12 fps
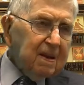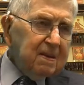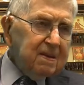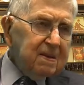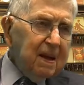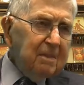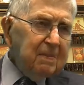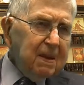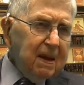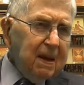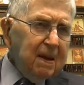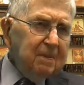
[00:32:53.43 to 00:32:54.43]

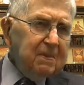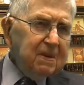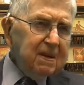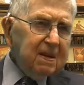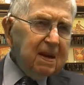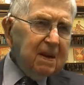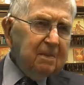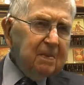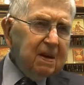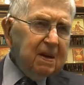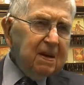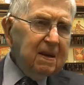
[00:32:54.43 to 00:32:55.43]
sometimes it can
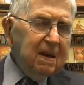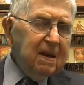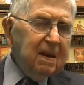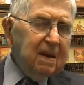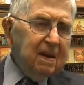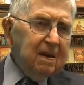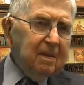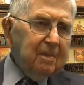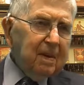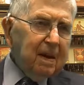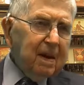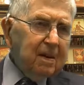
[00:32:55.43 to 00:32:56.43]
be
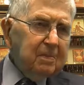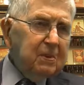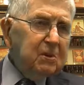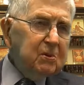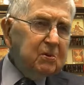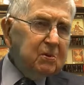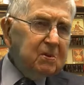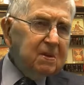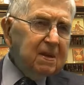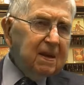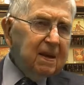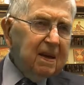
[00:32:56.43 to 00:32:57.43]
abused
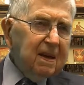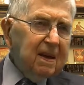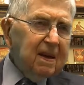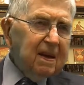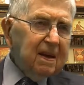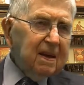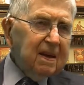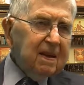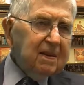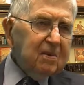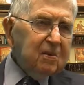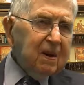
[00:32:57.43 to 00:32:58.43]

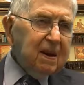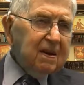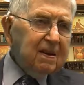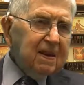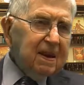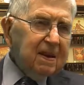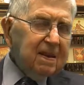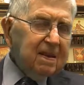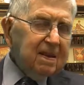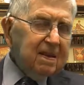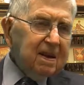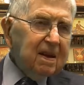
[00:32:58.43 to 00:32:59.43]
in trying to get
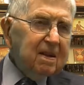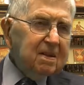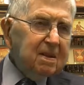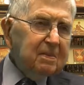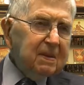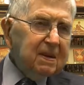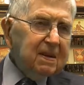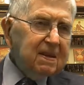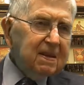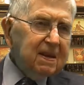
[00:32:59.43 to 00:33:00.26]
the ultimate in